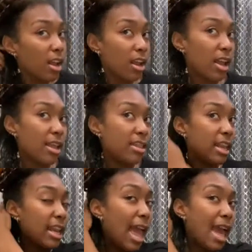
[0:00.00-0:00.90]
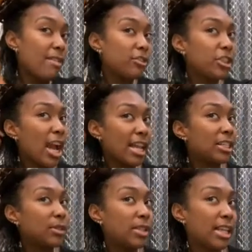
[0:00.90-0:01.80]
And then after I
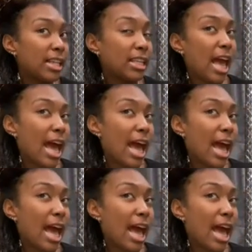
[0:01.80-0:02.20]
do this,